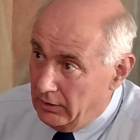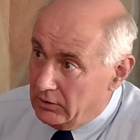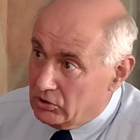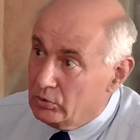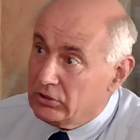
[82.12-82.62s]

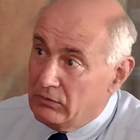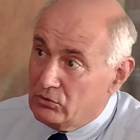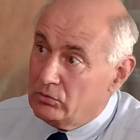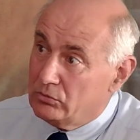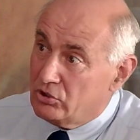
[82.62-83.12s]
So it gives
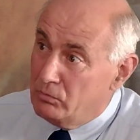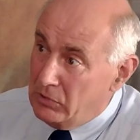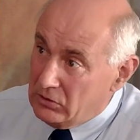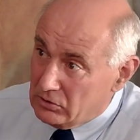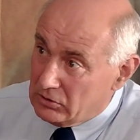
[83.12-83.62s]
you
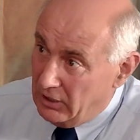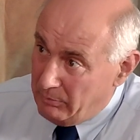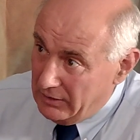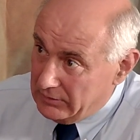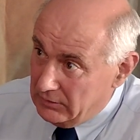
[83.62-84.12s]
tremendous
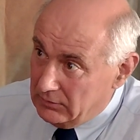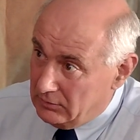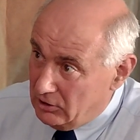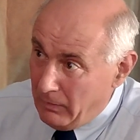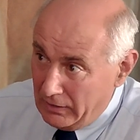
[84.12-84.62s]
ability
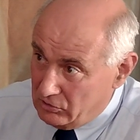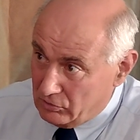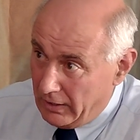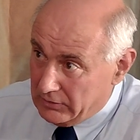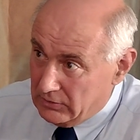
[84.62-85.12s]
to manage
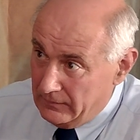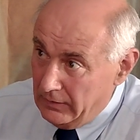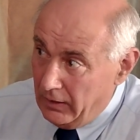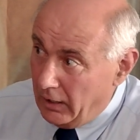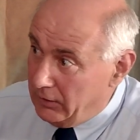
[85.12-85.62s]
grass.
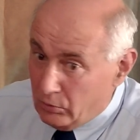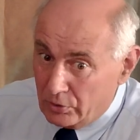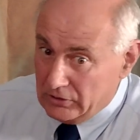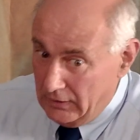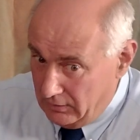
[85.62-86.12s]
And of
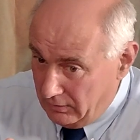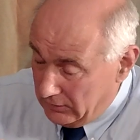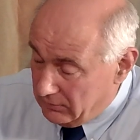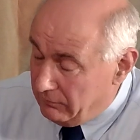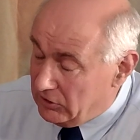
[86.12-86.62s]
course,
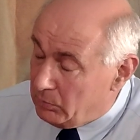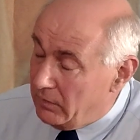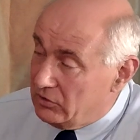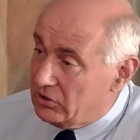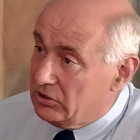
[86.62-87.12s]
in the video
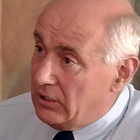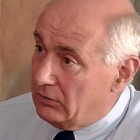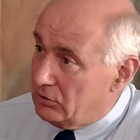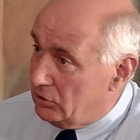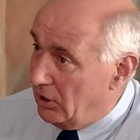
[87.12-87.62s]
we've just
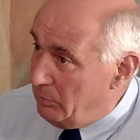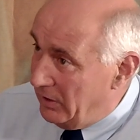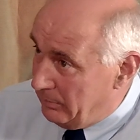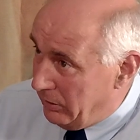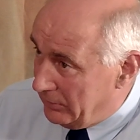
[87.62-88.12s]
seen, Sean
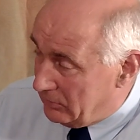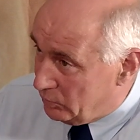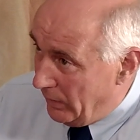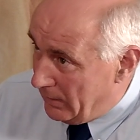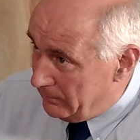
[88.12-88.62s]
made a point as
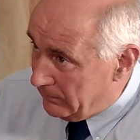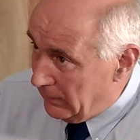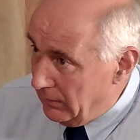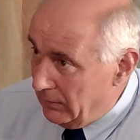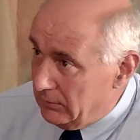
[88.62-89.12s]
well,
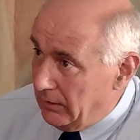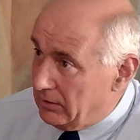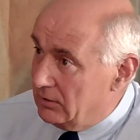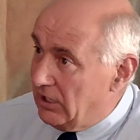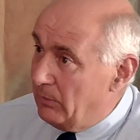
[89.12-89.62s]

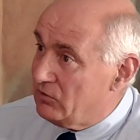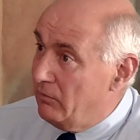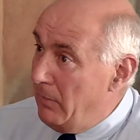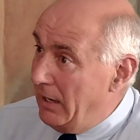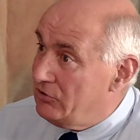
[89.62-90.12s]
that in terms of
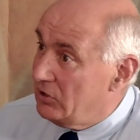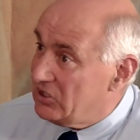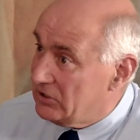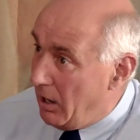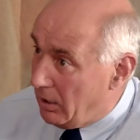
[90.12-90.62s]
managing
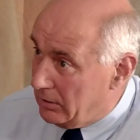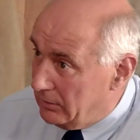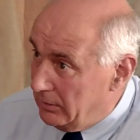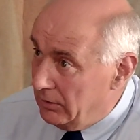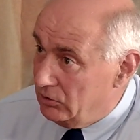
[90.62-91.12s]
stock,
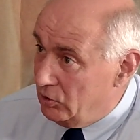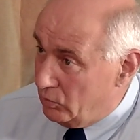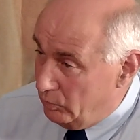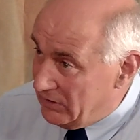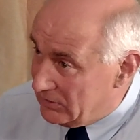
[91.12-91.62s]
you're
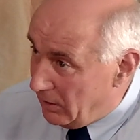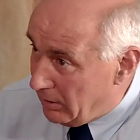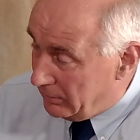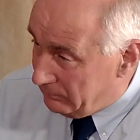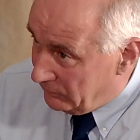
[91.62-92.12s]
with
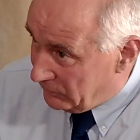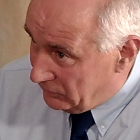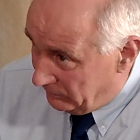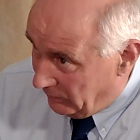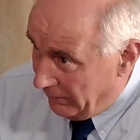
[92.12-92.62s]
stock
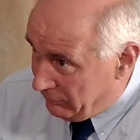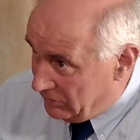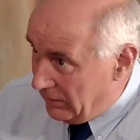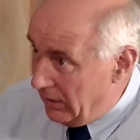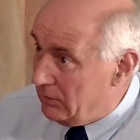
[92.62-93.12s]
every
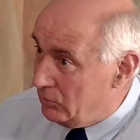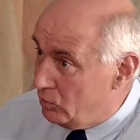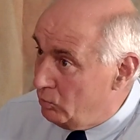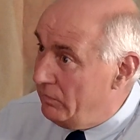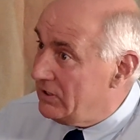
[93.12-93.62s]
day,
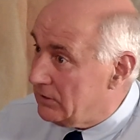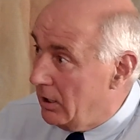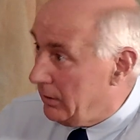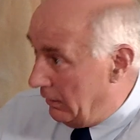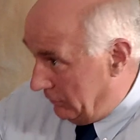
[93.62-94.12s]
you're moving
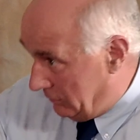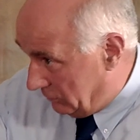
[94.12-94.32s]
stock every